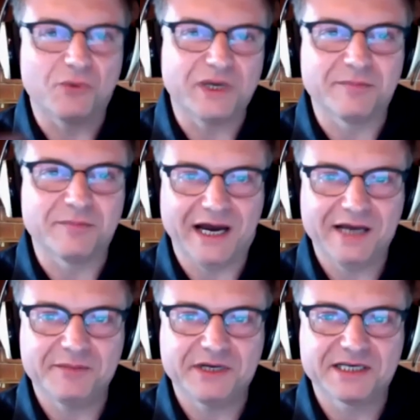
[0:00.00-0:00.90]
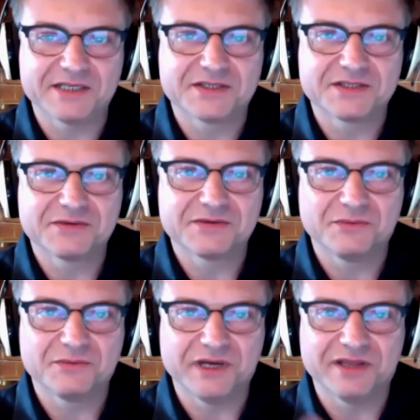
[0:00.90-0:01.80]
thought we could buy it because
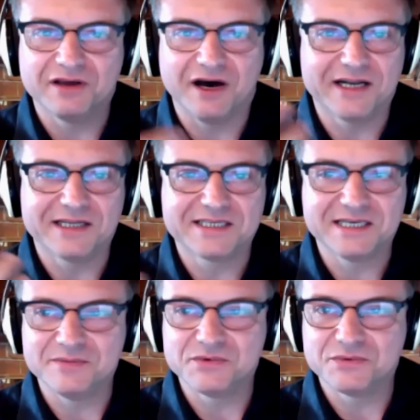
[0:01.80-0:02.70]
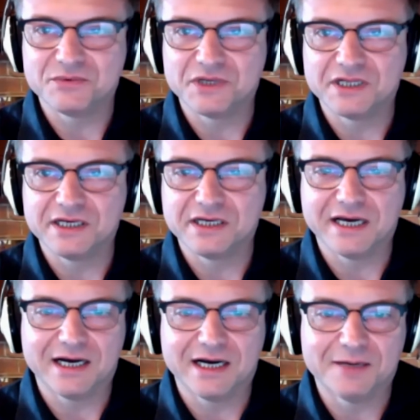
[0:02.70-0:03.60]
we thought it seemed
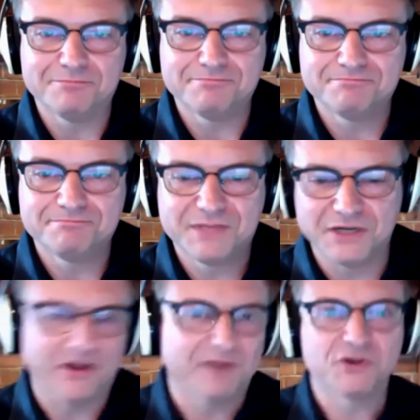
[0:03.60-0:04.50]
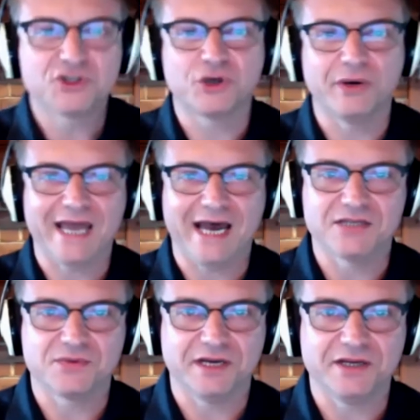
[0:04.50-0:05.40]
really, uh, you know, everyone's showing
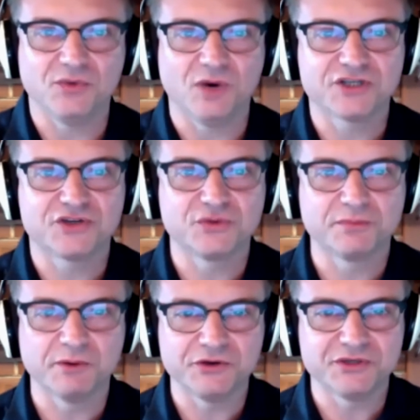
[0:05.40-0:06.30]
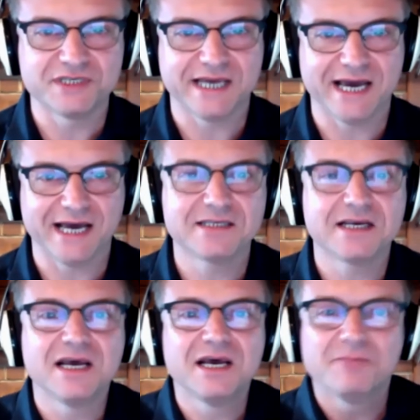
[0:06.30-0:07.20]
ads, right? You watch the Super Bowl, you see
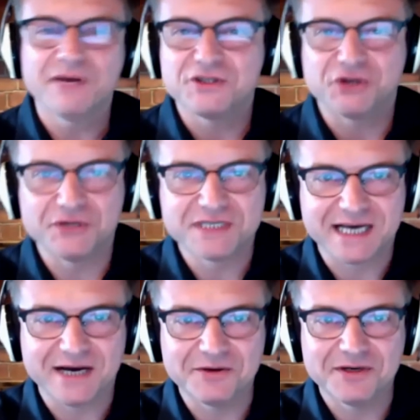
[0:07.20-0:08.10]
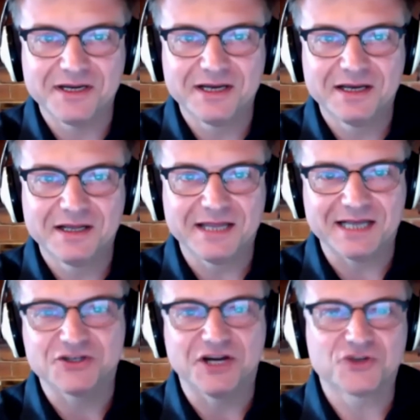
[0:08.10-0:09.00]
ads, mm-hmm. but it turns out
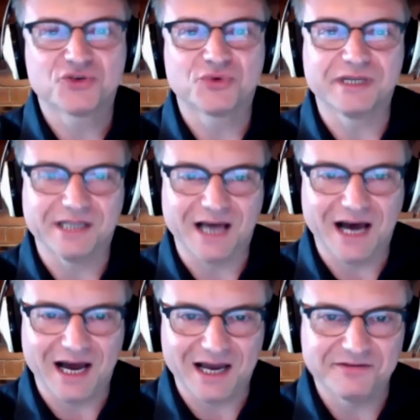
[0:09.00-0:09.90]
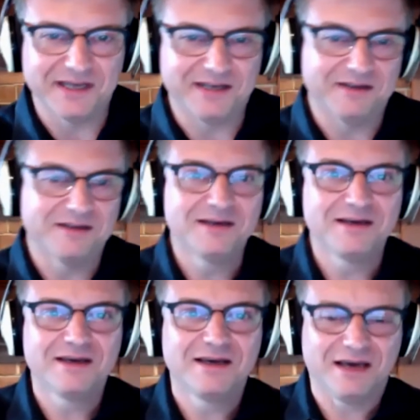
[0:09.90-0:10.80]
that's not truly live. In
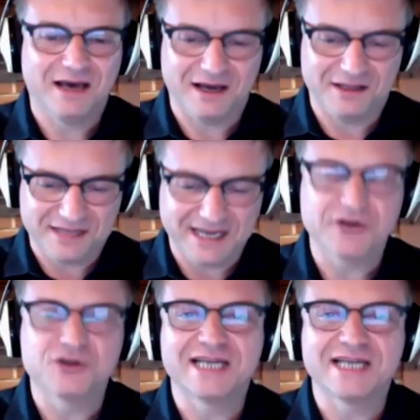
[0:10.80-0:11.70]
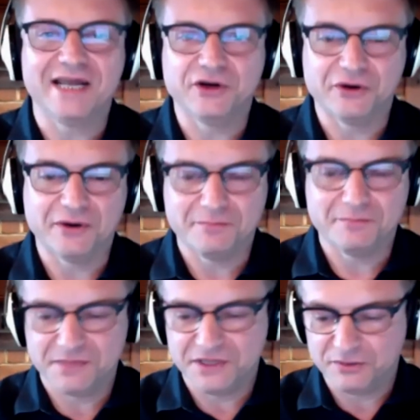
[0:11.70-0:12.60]
uh, they understand
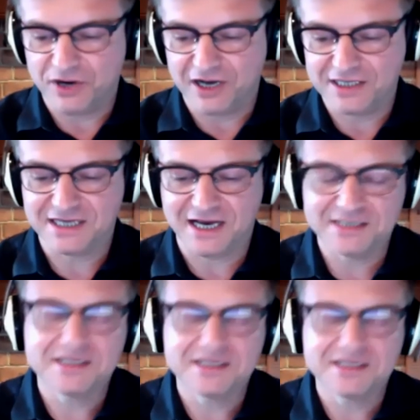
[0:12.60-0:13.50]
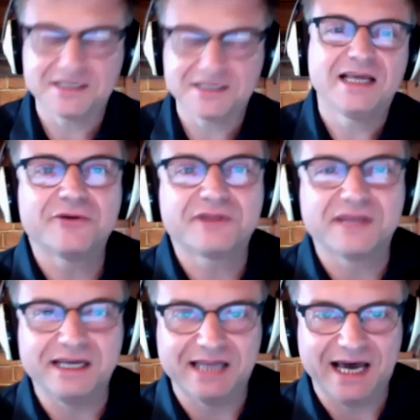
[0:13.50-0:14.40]
their their pod size. The other
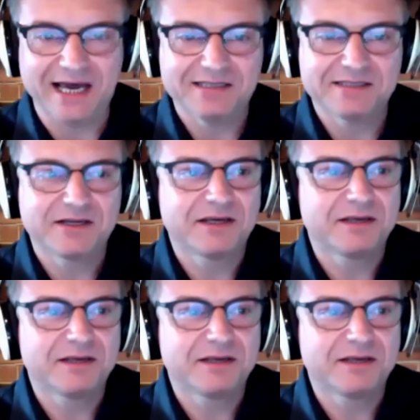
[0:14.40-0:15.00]
thing that